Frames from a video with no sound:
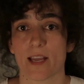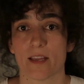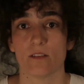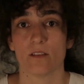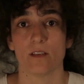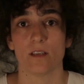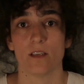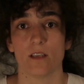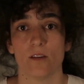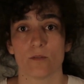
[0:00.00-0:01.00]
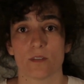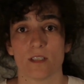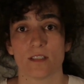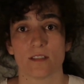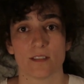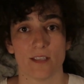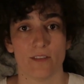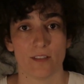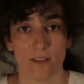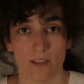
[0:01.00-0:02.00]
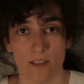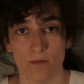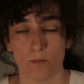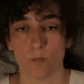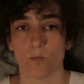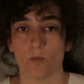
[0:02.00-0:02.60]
Canon EOS 70D.